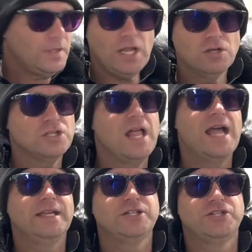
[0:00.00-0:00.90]
There's a
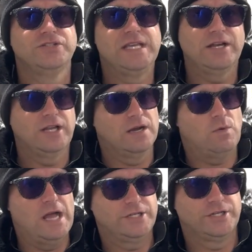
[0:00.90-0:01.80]
lot of issues there. You gotta
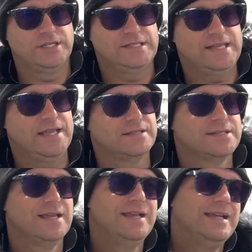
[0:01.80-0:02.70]
watch your
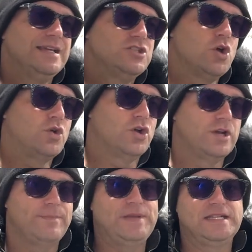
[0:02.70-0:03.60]
descents. So
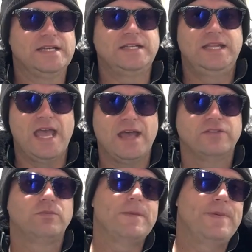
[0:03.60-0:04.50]
could it be done?
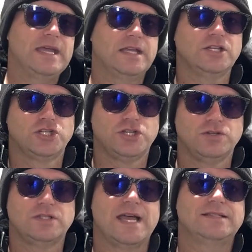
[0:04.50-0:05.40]
Yes. We pick and
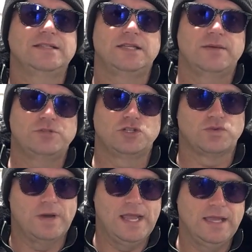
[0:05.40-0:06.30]
choose as the temperatures
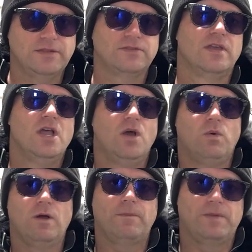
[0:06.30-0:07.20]
raise,
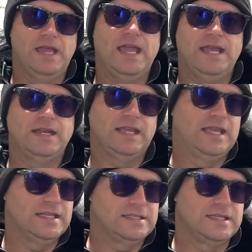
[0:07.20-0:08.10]
and it
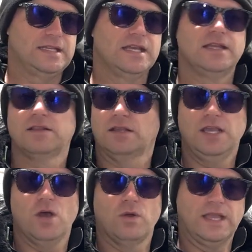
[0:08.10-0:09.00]
gets in the,
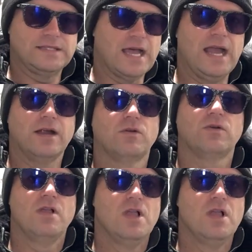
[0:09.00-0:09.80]
you know, gets higher.